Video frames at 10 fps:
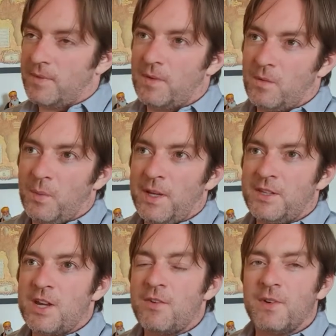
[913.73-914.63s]
we
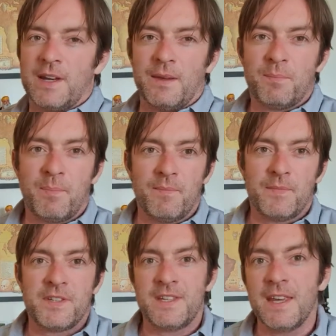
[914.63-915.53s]
generally
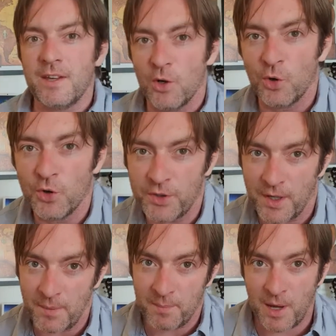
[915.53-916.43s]
see order
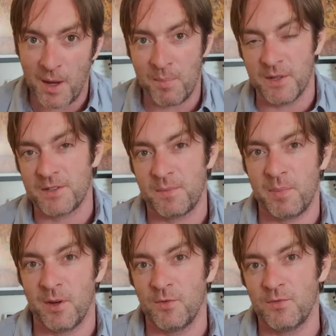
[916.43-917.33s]
and purpose,
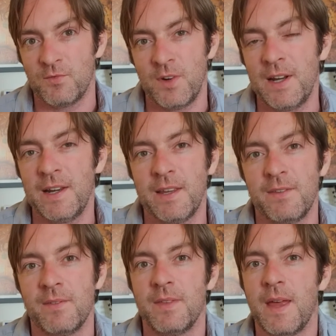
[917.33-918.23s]
but really
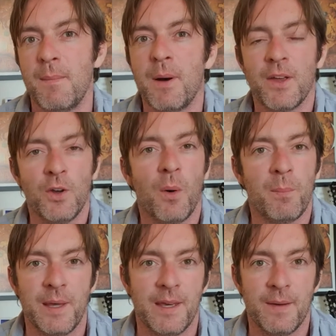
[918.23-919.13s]
there might
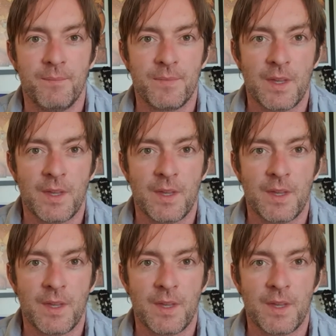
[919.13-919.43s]
not be it.